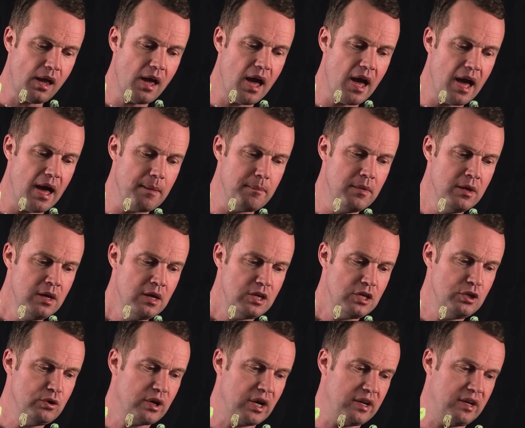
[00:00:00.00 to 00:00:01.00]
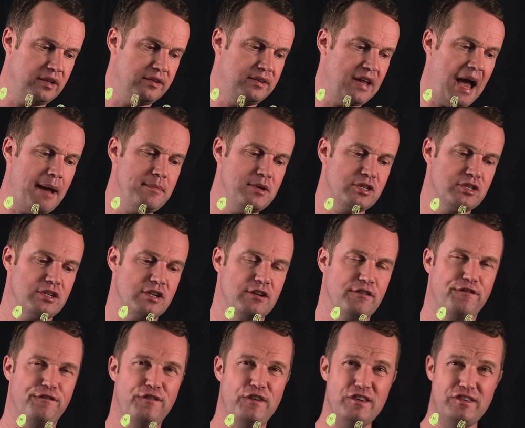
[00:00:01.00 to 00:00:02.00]
You get a damage to the
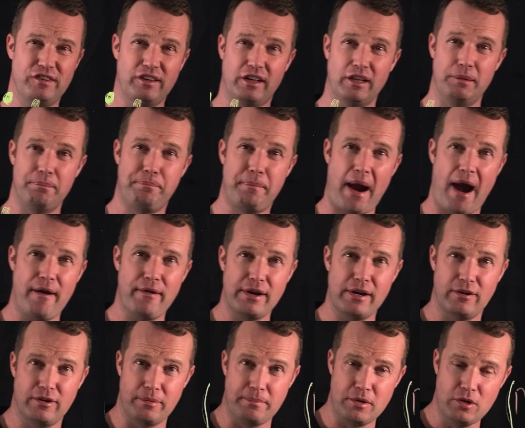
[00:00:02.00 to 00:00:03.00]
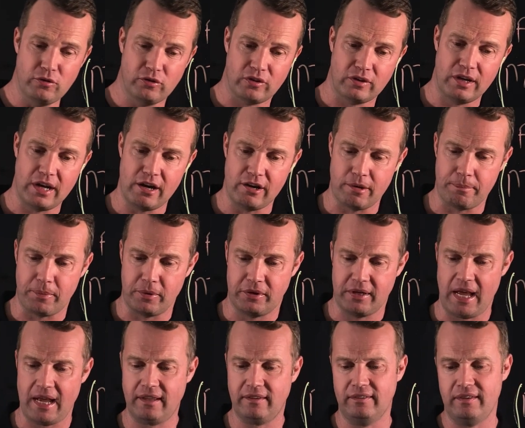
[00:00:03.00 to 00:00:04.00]
physical barrier, the mucin layer that
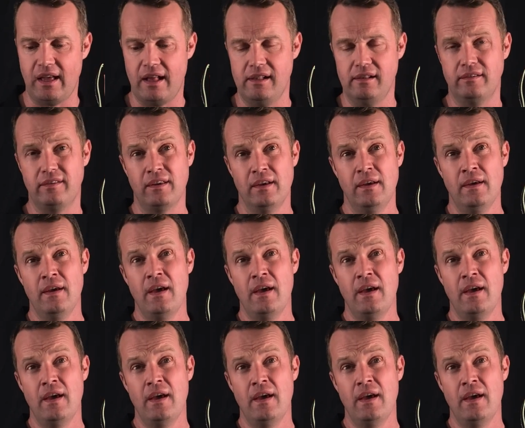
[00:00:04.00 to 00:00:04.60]
protects cells,